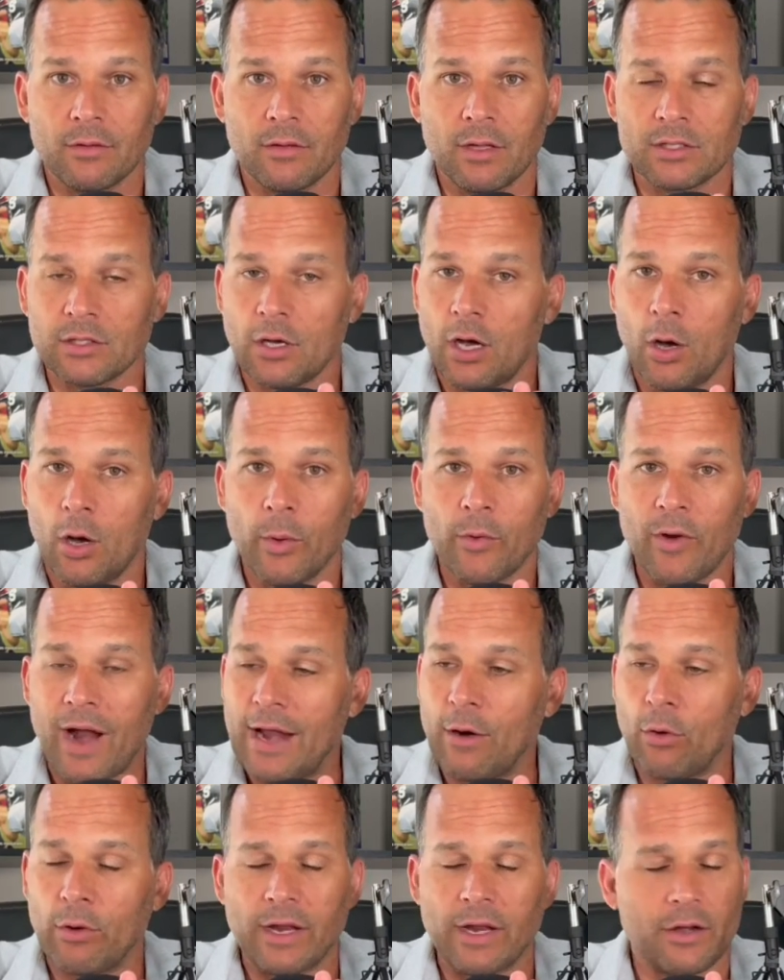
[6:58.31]
It's all we run. I
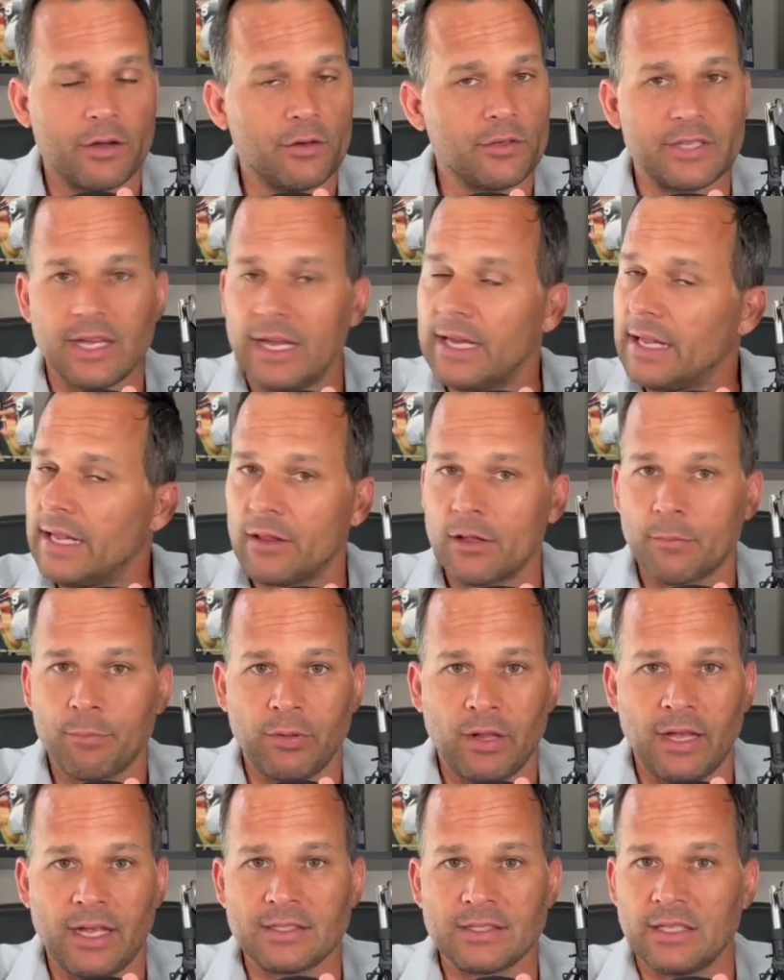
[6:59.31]
don't introduce any other
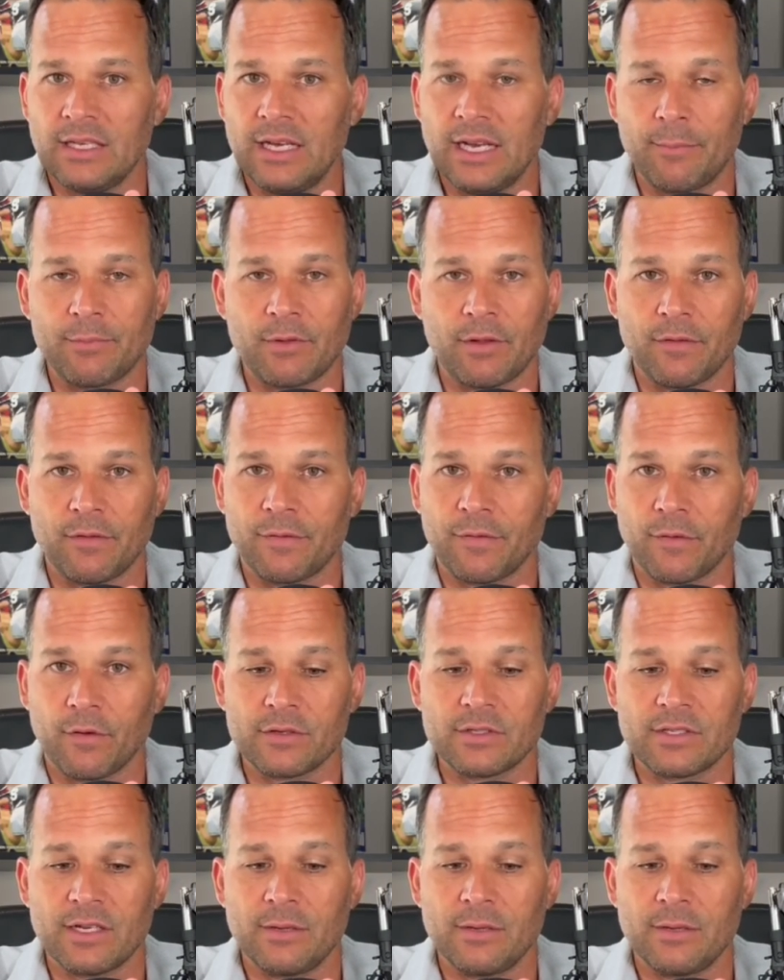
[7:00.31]
plays leading up to the first and